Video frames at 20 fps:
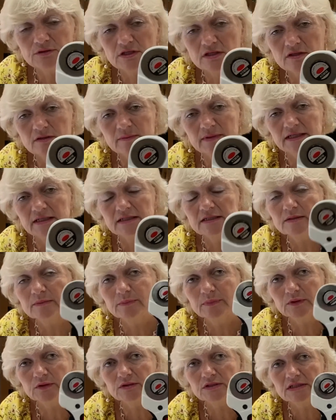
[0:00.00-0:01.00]
at the minute,
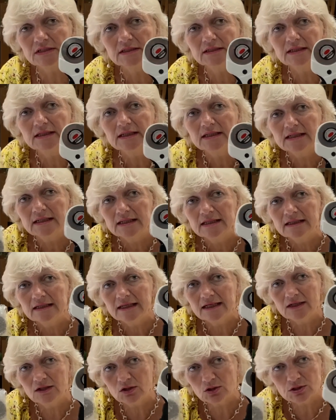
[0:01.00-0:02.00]
but
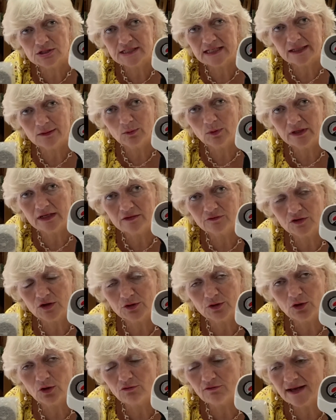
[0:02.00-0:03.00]
it looks like one I've got
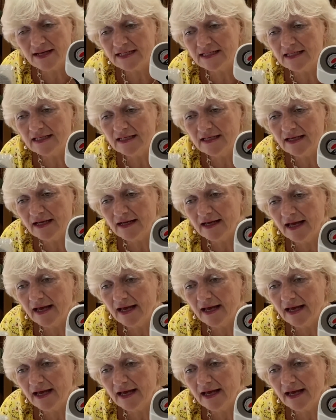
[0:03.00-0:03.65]
already,